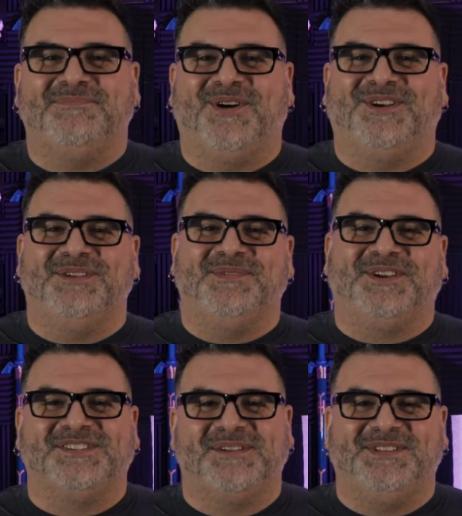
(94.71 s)
partly
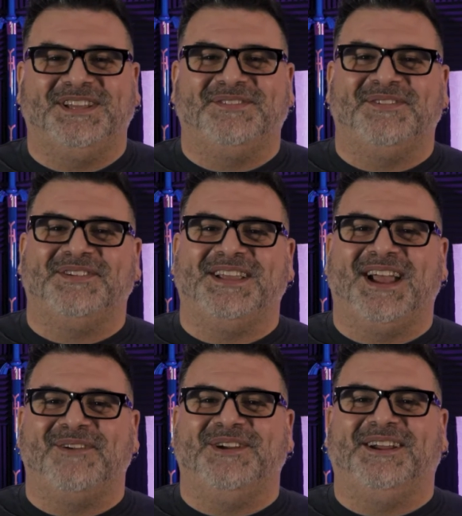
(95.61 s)
because I believe everything
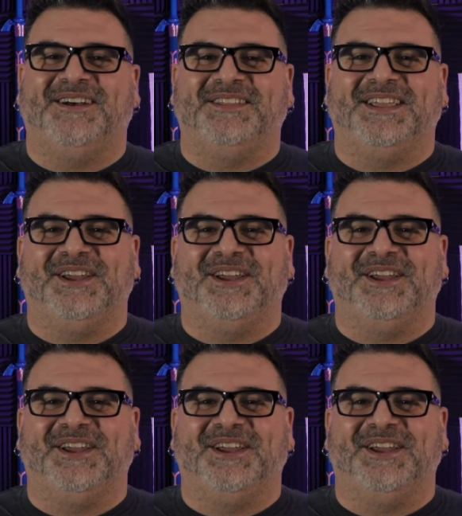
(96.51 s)
I read on the